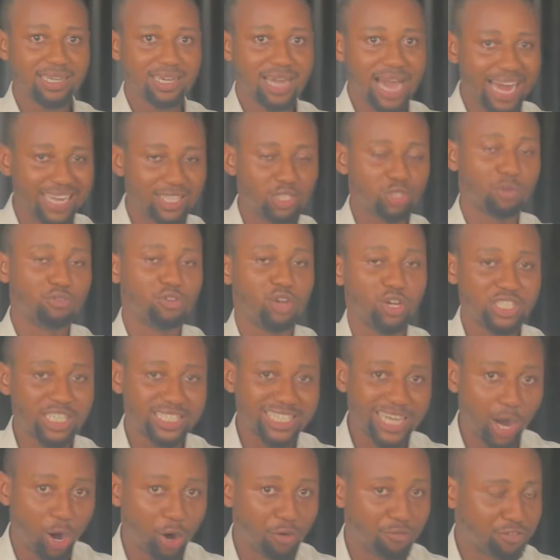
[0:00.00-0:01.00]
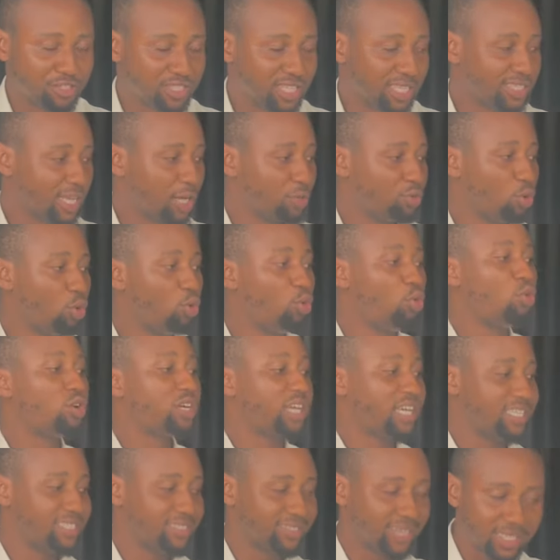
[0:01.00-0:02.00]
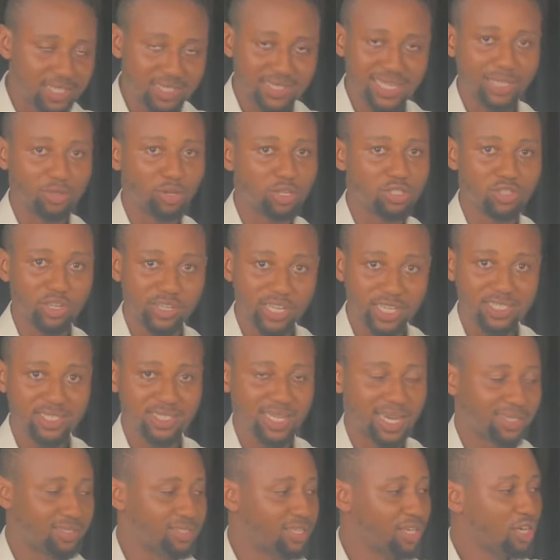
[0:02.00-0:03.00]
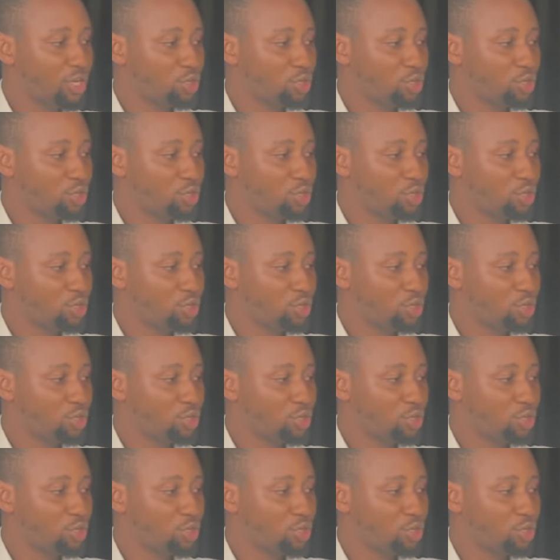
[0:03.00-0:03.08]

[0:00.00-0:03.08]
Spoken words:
at the surveyor general office, they tell you, oh, okay, it's registered or it's not registered.